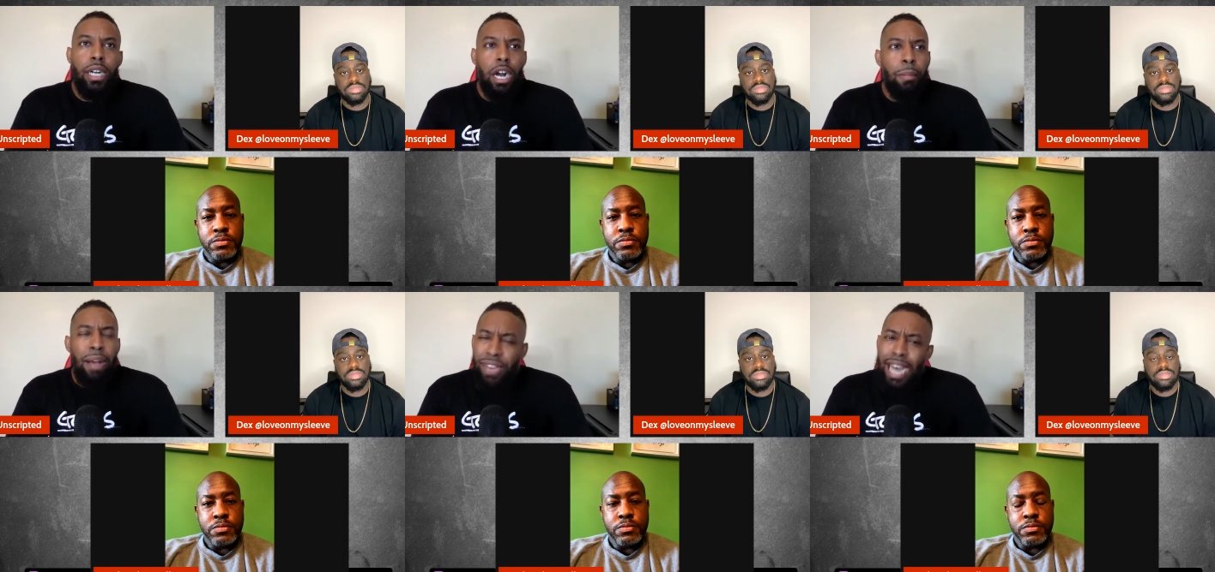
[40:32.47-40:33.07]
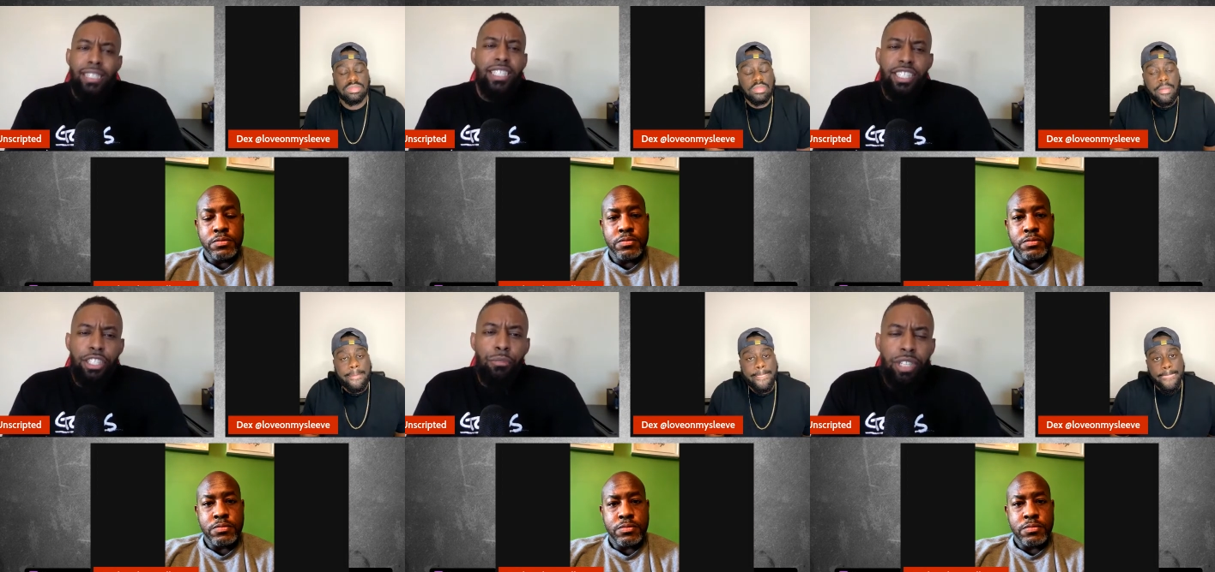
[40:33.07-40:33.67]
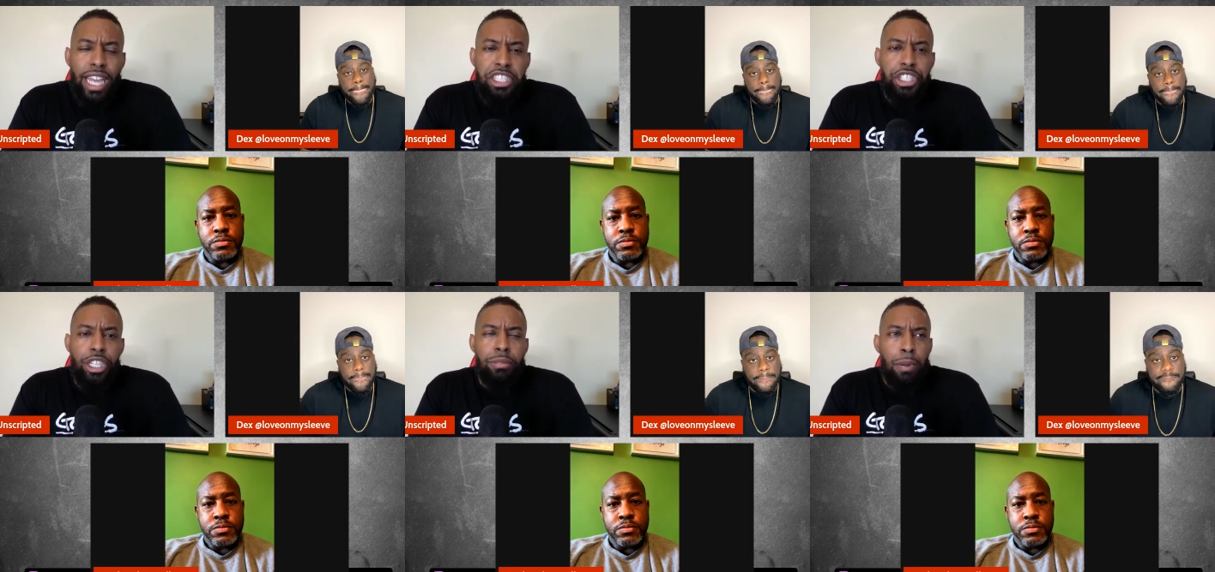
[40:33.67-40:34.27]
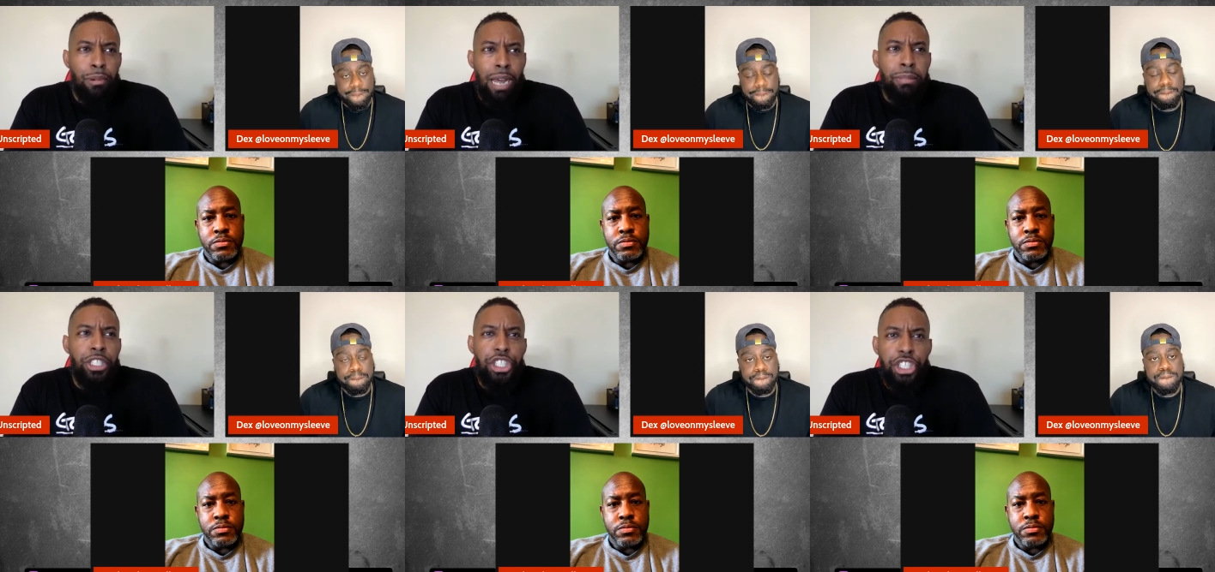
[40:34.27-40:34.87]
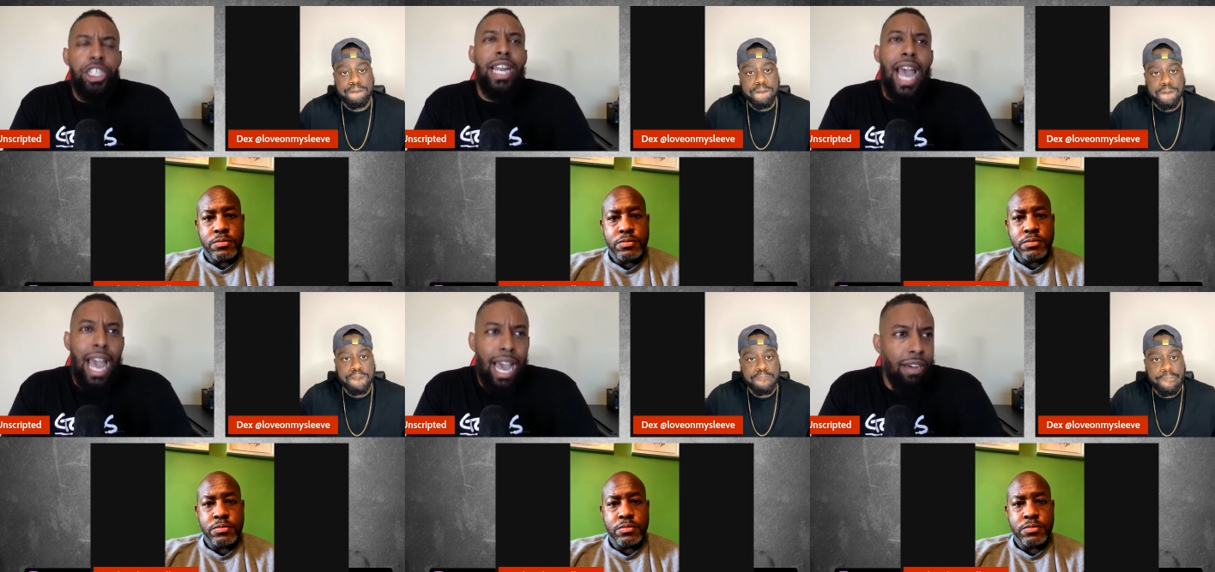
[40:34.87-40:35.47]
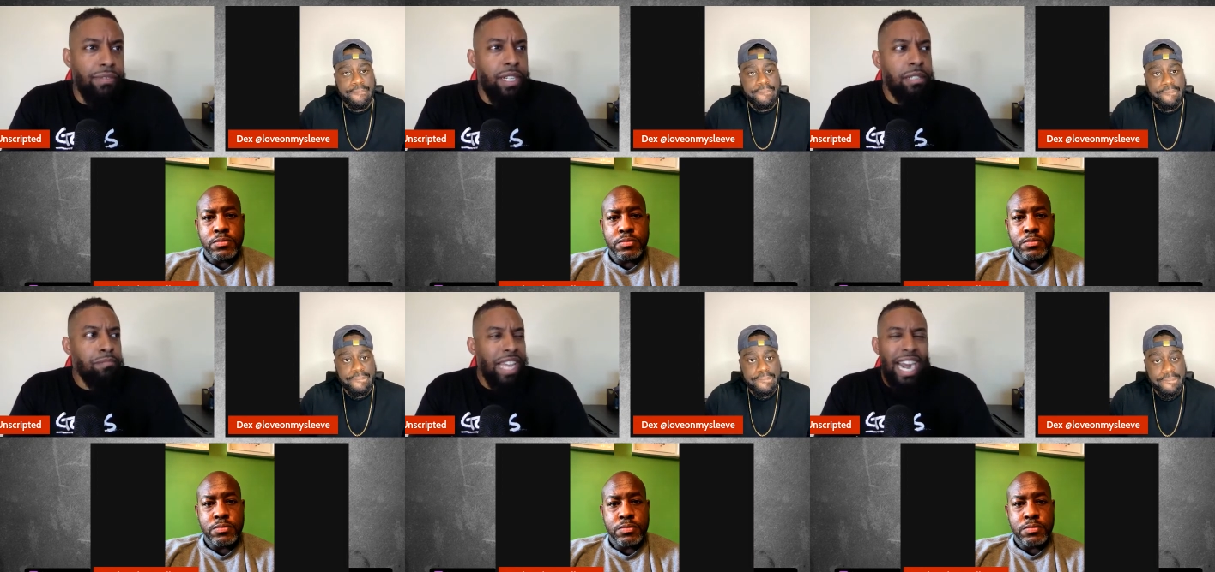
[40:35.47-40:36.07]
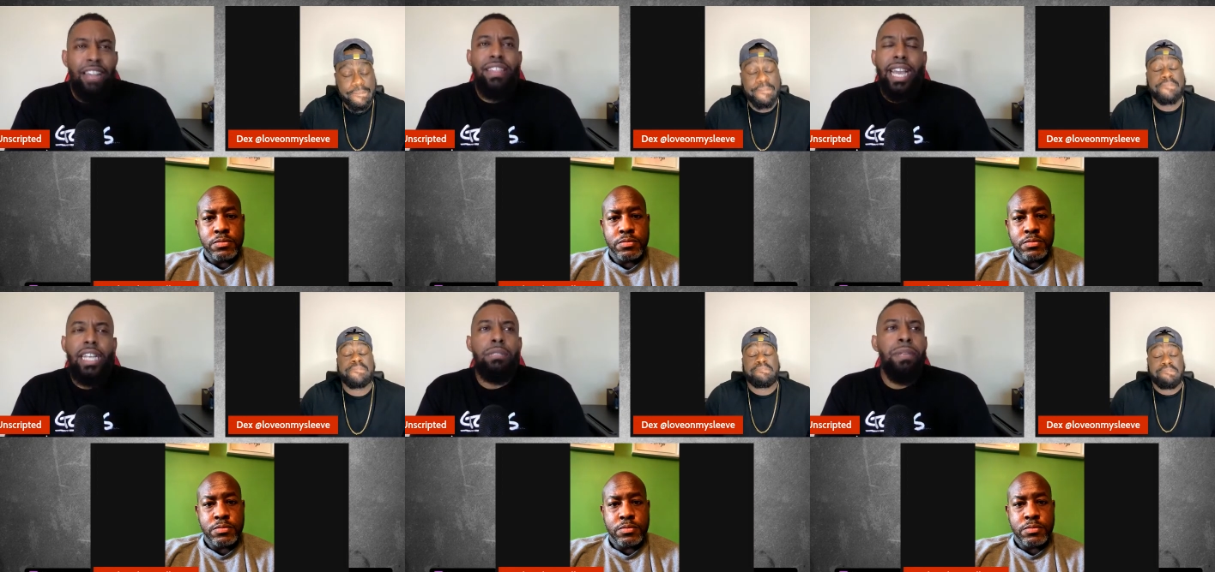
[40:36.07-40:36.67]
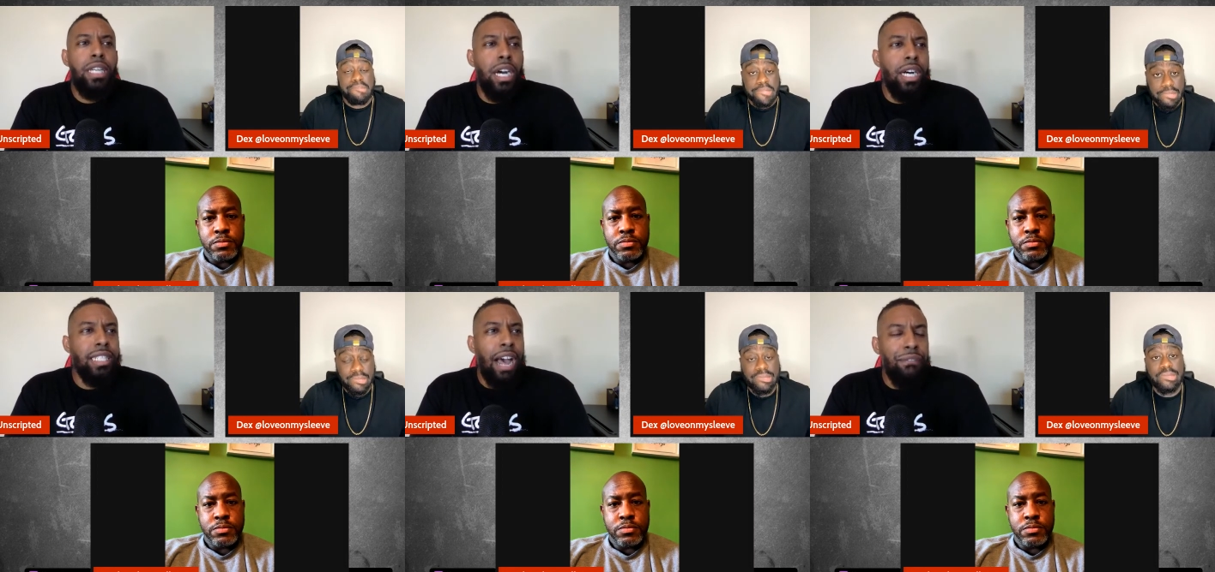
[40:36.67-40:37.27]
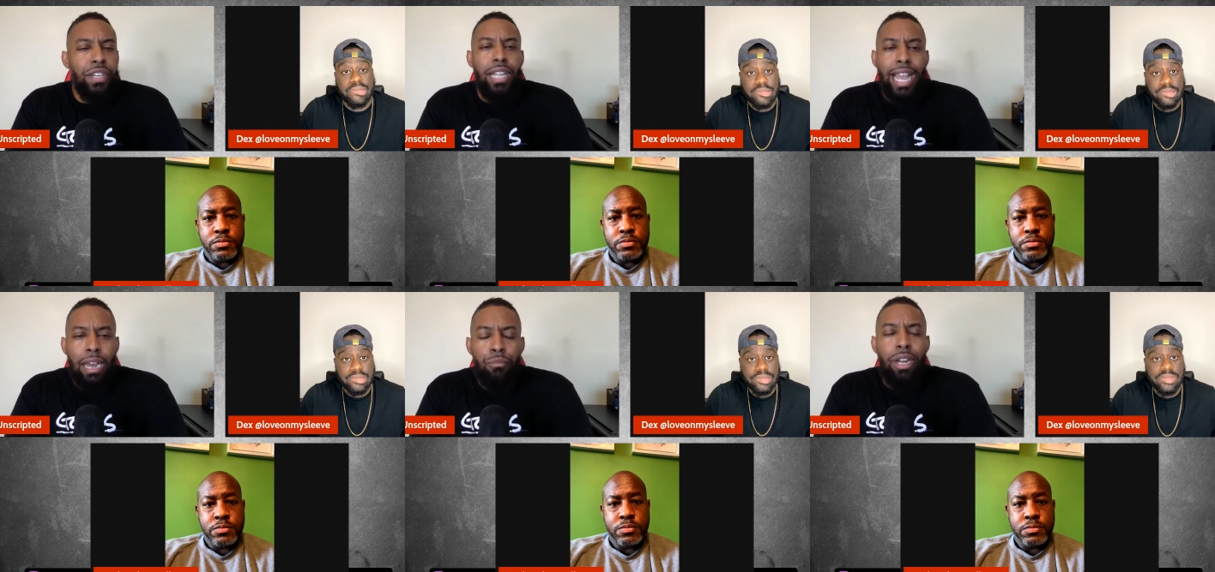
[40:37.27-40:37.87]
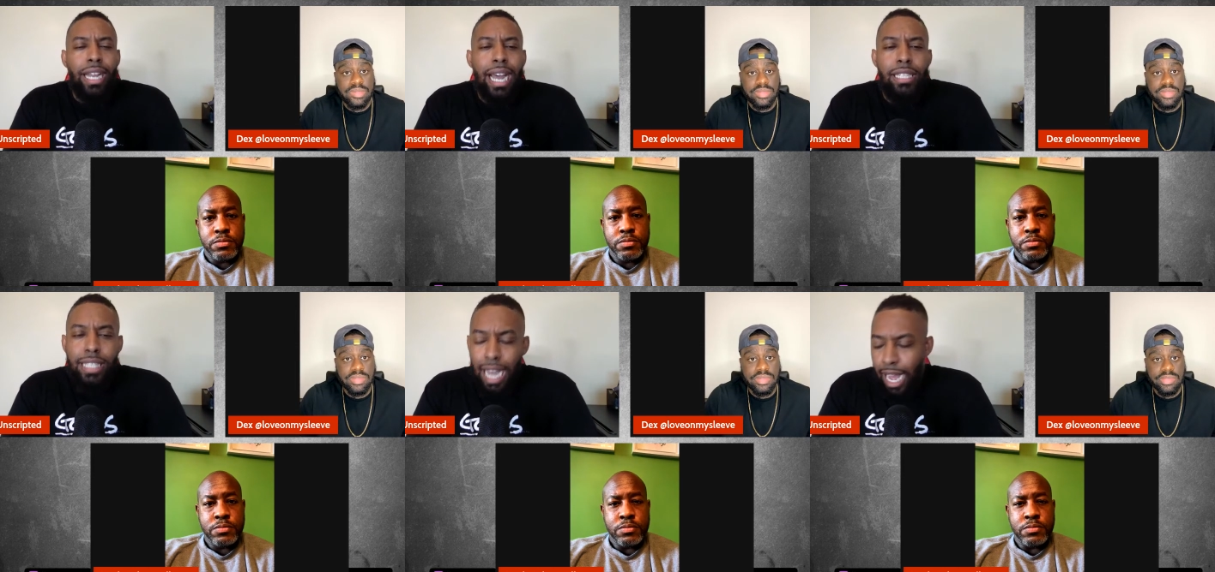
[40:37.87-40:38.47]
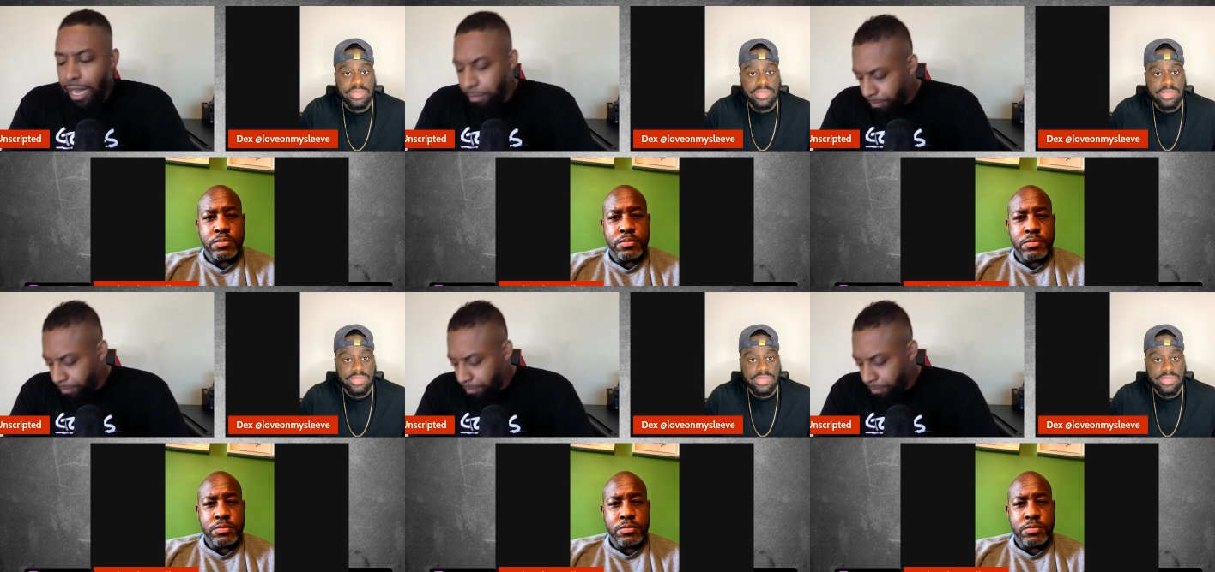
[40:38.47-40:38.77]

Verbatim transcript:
Speaker 1: Um, I've gotten into some relationships I probably shouldn't have. And I think it's because I feel like I'm running out of time.